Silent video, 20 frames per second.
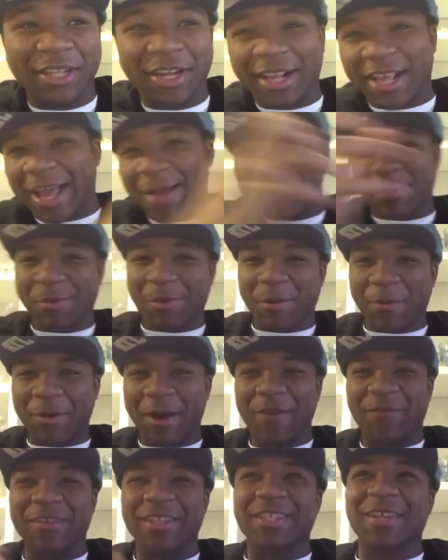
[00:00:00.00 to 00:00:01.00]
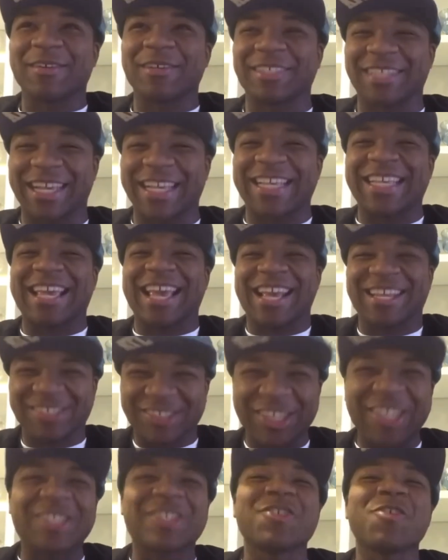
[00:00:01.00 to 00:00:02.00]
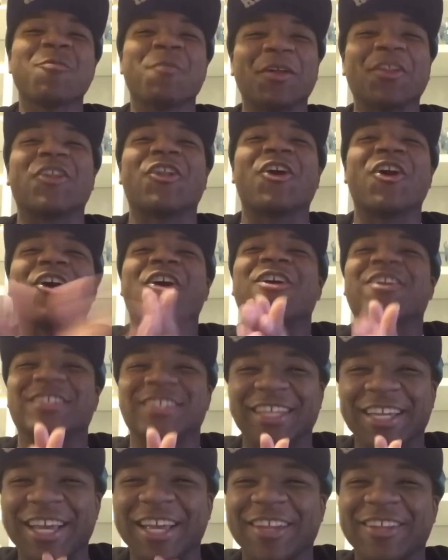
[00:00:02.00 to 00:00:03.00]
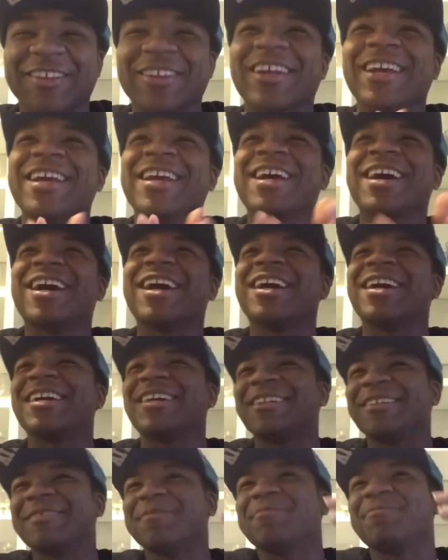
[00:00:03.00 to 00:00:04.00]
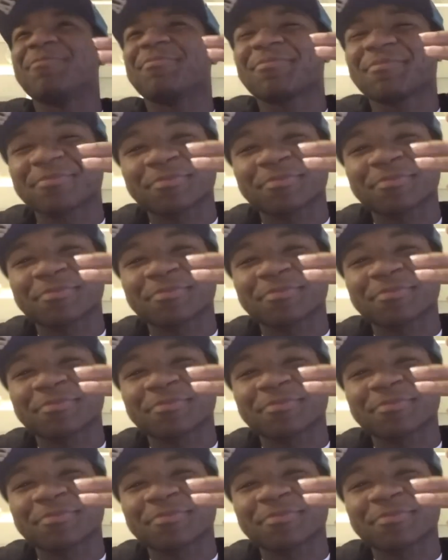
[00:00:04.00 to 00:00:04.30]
then I got Big Old Pop Fizz, I was like, yes, these two belong together. Um,